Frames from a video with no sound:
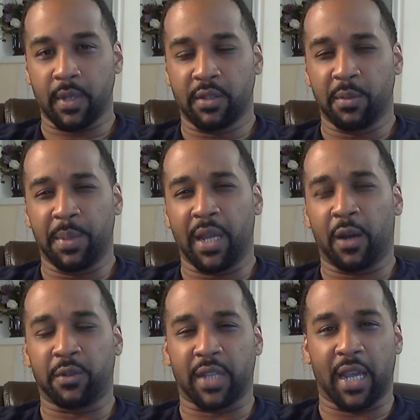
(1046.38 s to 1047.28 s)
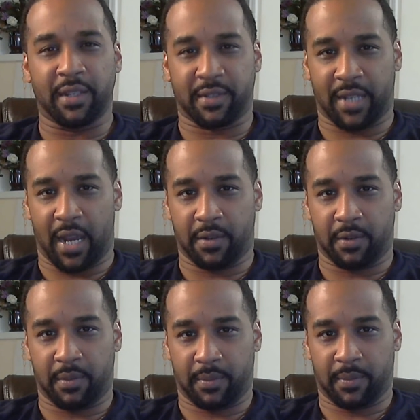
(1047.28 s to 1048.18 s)
to be held to any
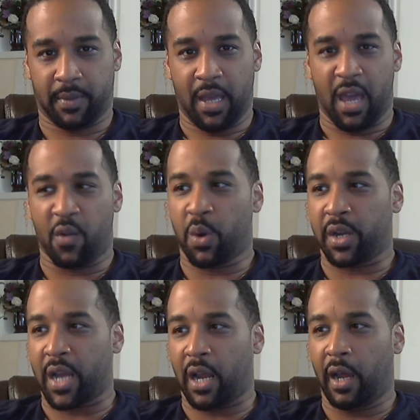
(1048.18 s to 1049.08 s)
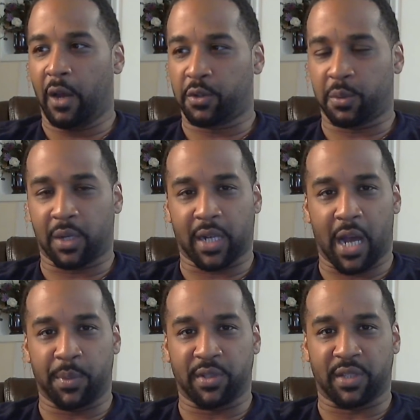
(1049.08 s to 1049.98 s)
standard? If we're not held to a
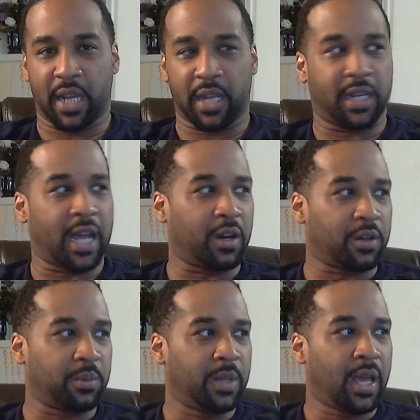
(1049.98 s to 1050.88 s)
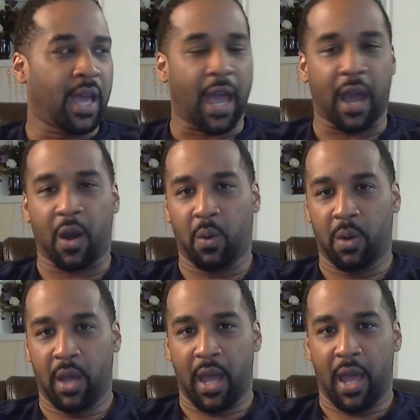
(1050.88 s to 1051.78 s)
common standard, how
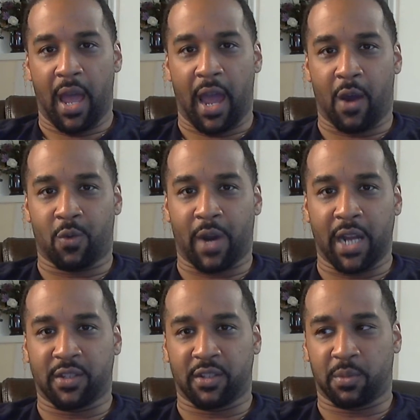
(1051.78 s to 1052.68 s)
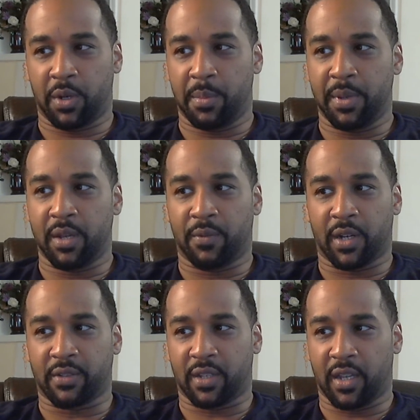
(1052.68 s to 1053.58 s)
righteous would it be of
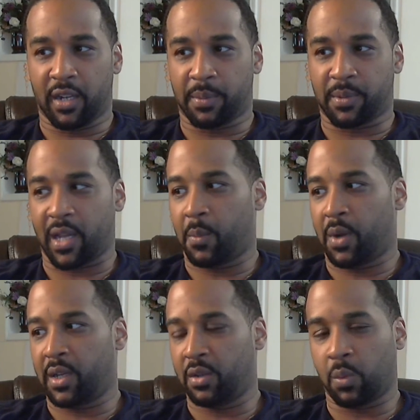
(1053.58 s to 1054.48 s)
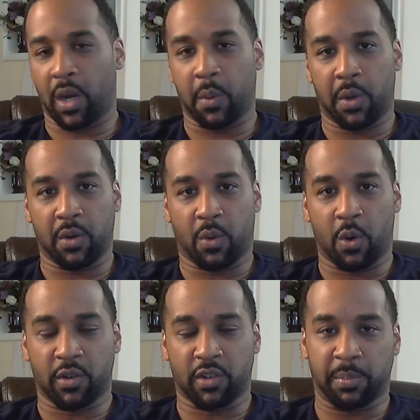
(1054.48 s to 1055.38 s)
us to get upset when these wayward,
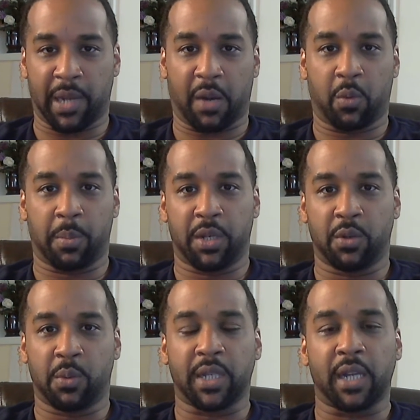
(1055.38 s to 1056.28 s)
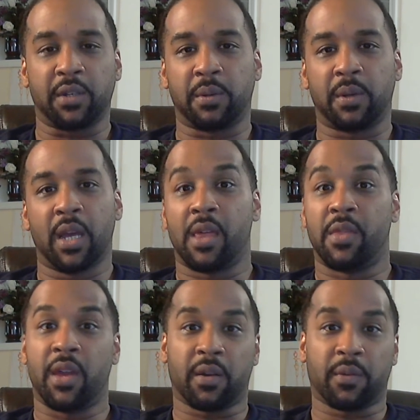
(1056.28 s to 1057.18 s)
porous black women do what they do?
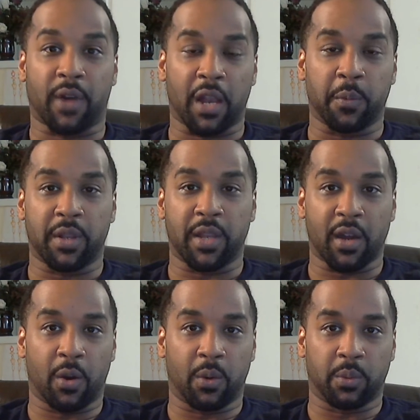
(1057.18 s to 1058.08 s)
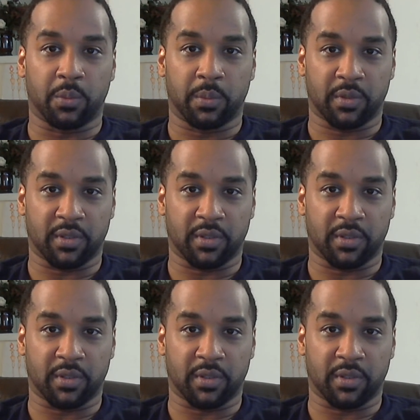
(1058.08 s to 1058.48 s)
They're following their own